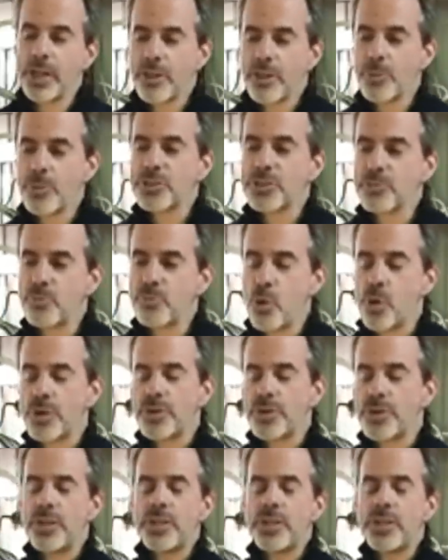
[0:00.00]
The most
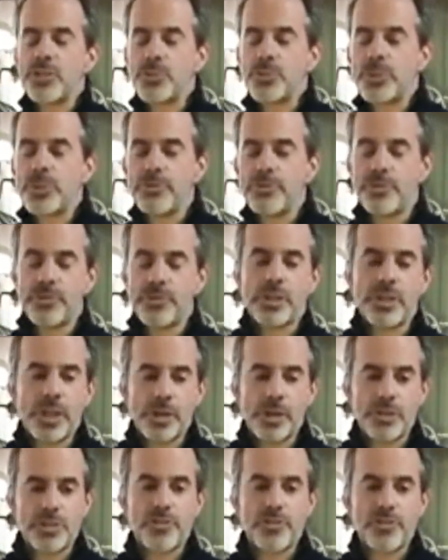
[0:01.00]
important thing is we've you
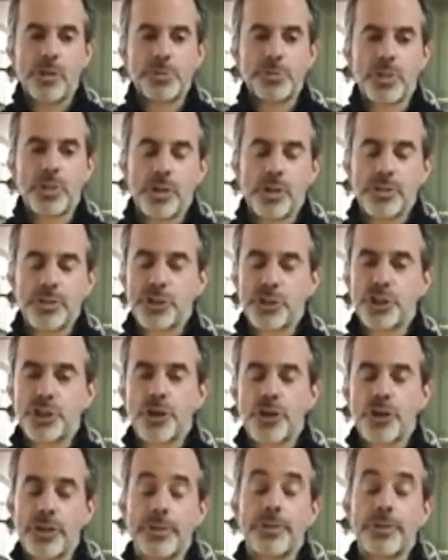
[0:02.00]
know developed along this
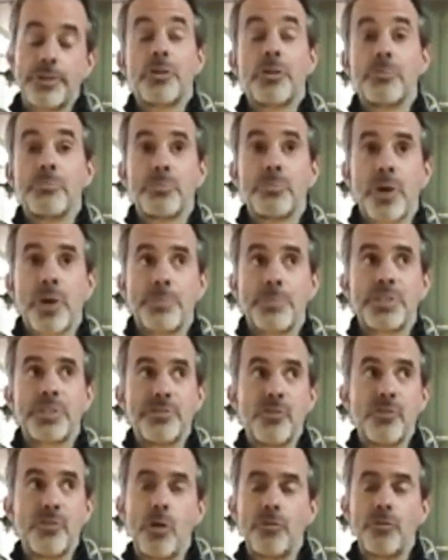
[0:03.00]
journey, or perhaps
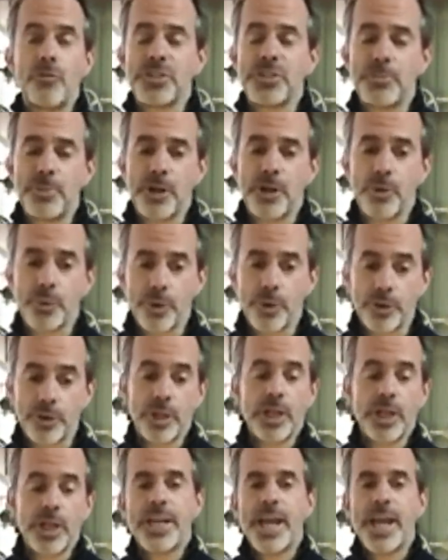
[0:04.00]
evolved is a better
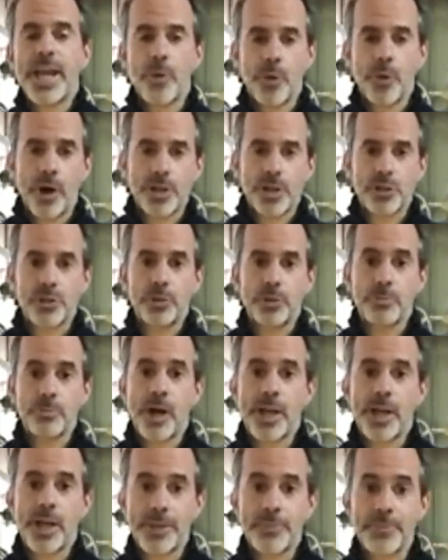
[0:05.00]
word. Now we're actually
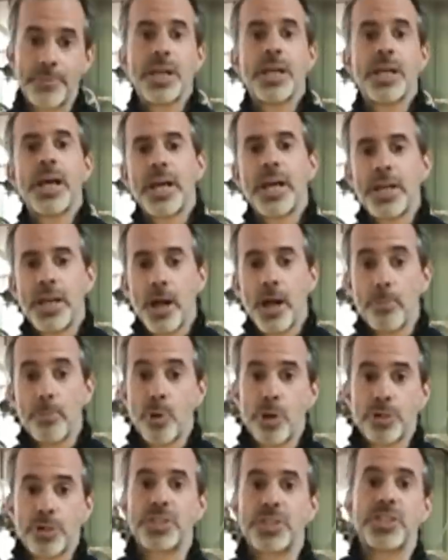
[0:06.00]
mining and now
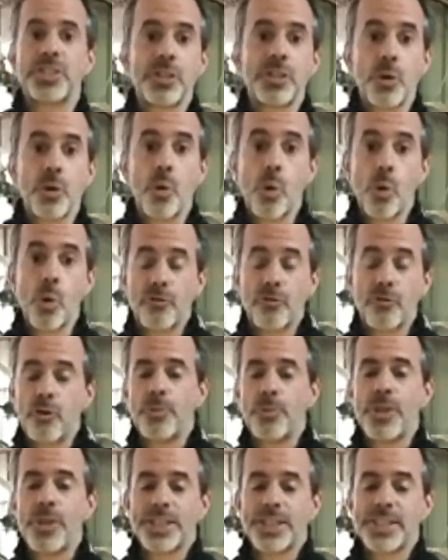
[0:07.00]
processing the ore
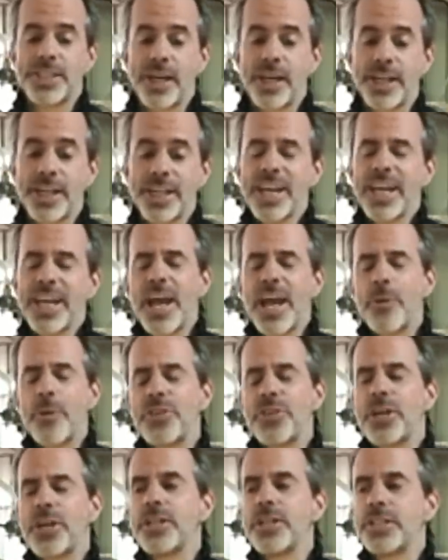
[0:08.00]
from that site and
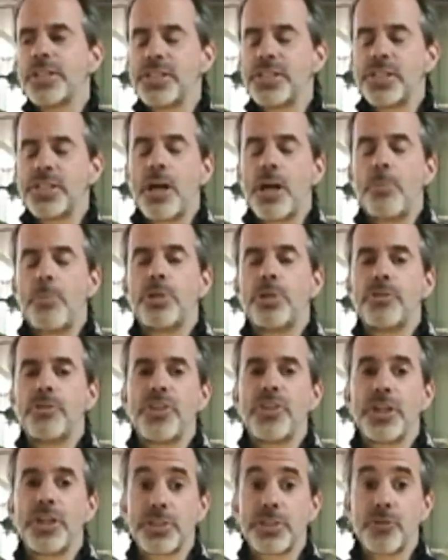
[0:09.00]
what that does is a couple
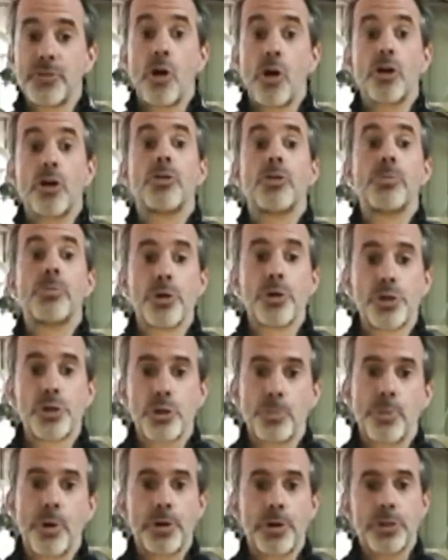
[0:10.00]
of things for our
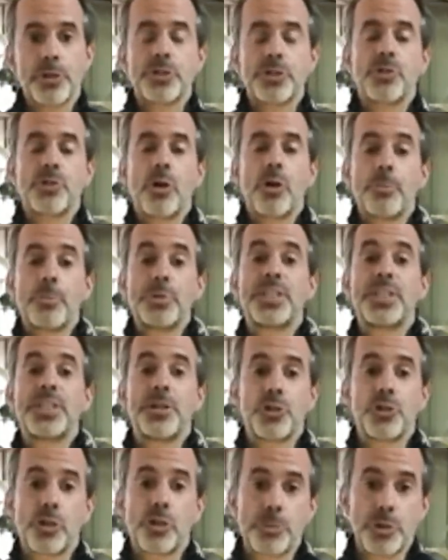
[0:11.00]
commercial partners or our
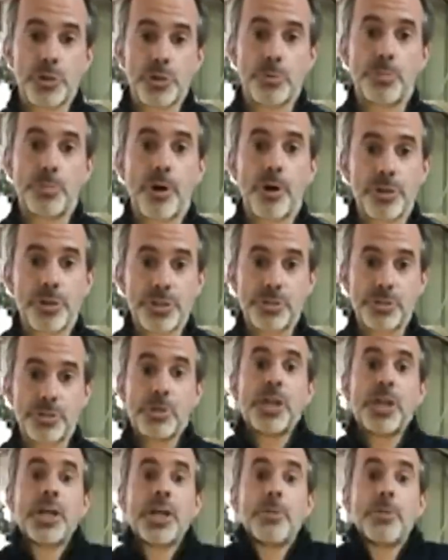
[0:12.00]
potential commercial partners.
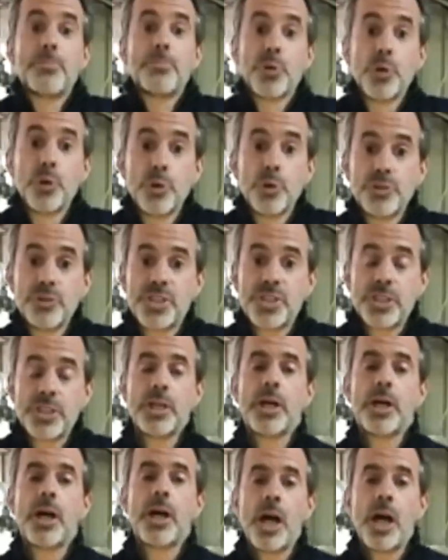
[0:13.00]
It,
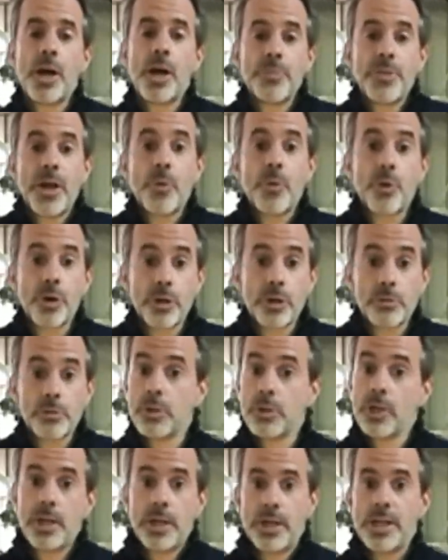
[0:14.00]
proves um, that we're,
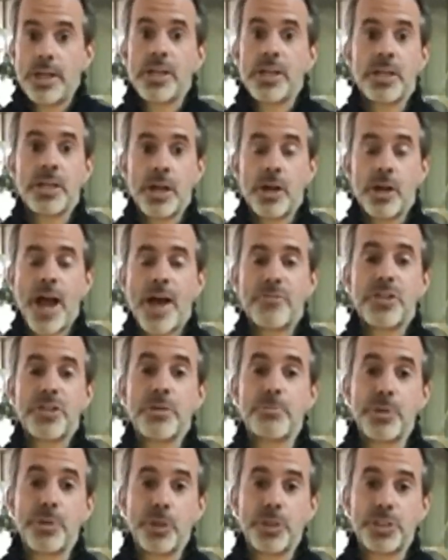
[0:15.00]
you know, have the
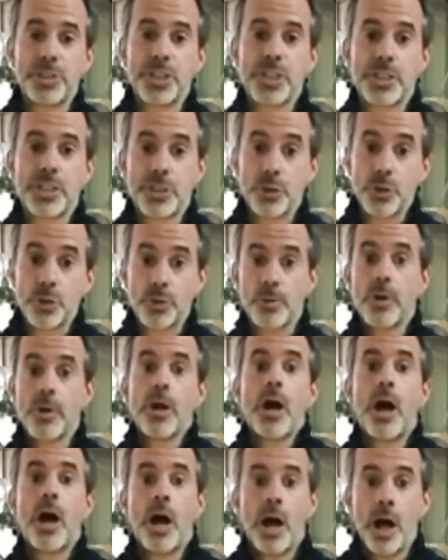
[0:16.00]
ability to
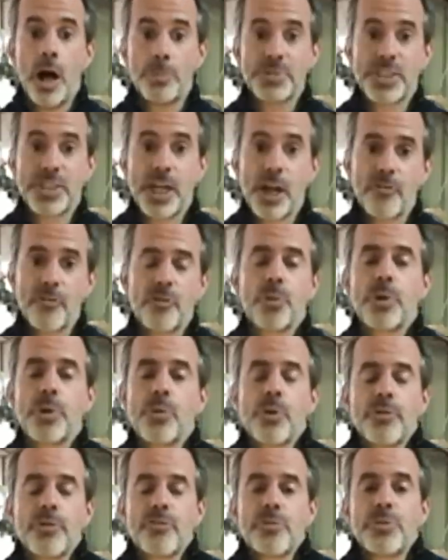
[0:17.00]
uh, upscale from we
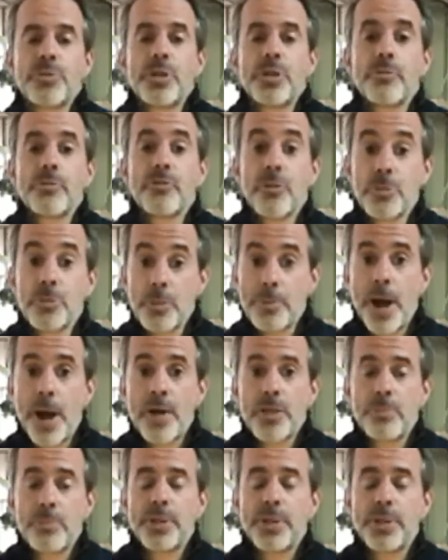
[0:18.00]
were from the from the
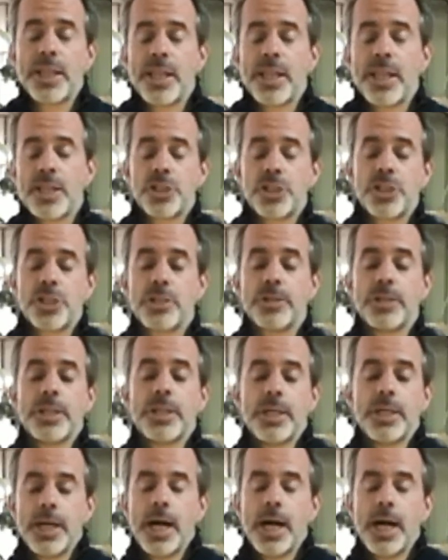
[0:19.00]
pilot plant last year,
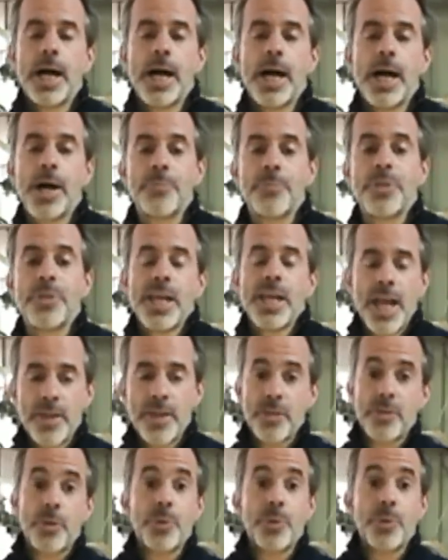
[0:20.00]
um,
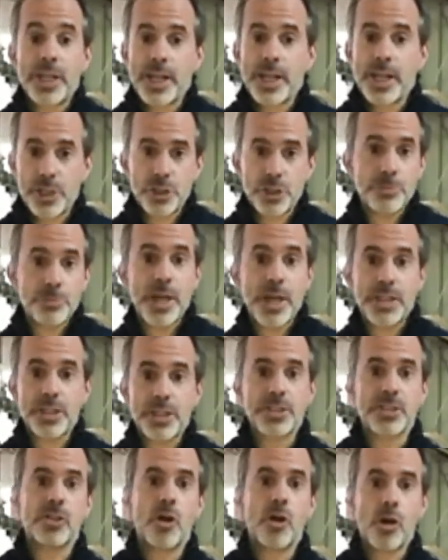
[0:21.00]
and that, that we can actually make
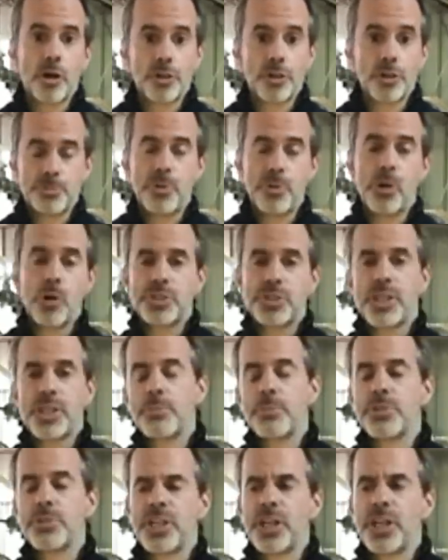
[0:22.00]
these large bulk
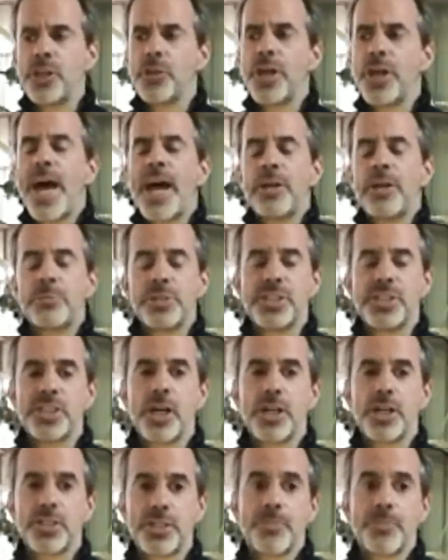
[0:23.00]
samples. And I know that Adam
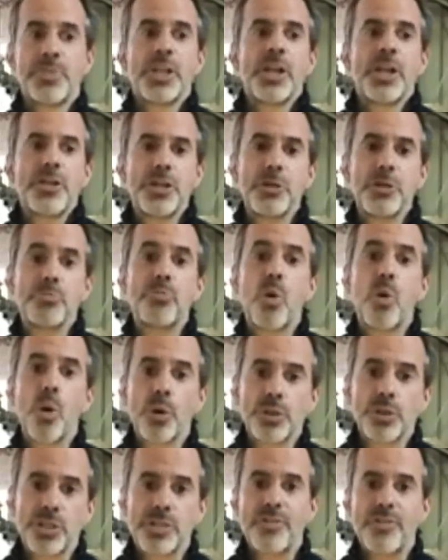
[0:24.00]
discussed the
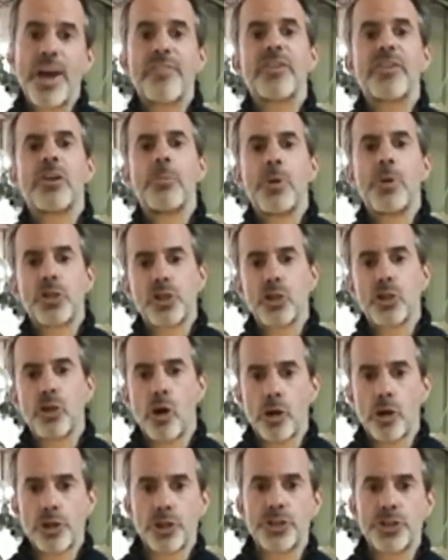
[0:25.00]
importance of having a much
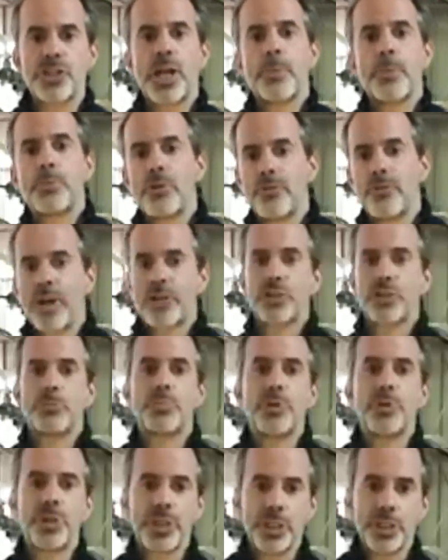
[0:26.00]
larger sample of actually
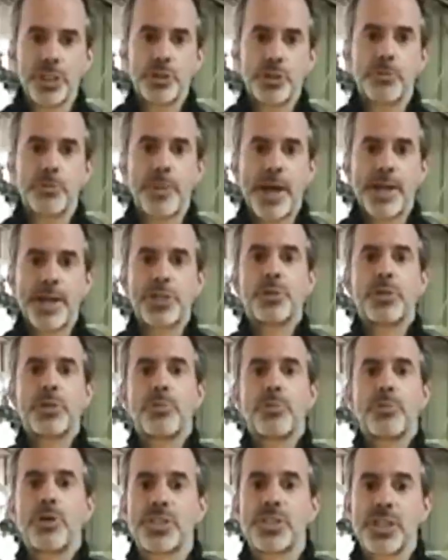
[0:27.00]
putting into the battery
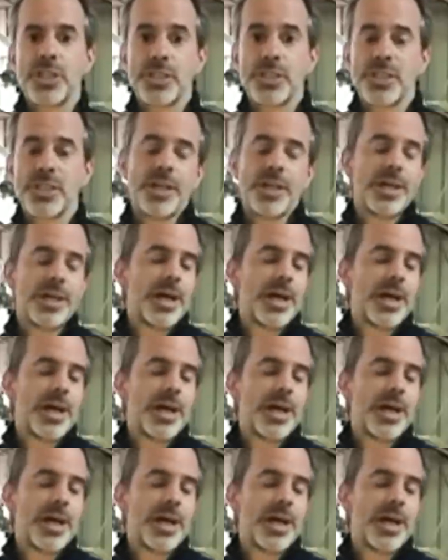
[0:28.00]
process.